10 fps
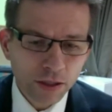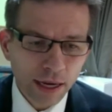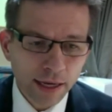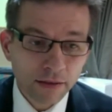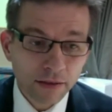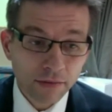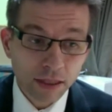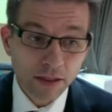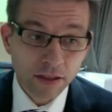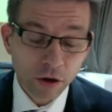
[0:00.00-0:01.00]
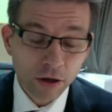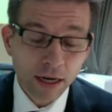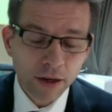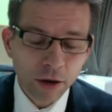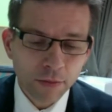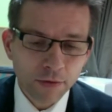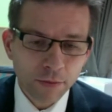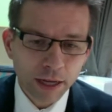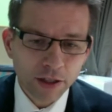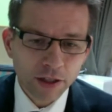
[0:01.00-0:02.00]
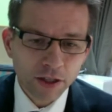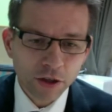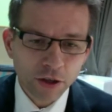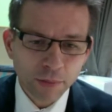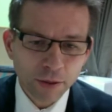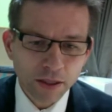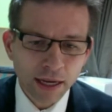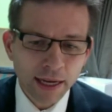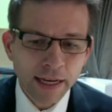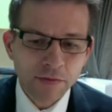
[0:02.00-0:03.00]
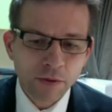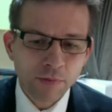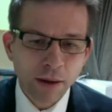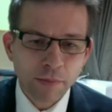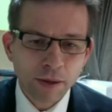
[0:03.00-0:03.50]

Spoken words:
and it's not uncommon for patients to turn up and say, here's my pump,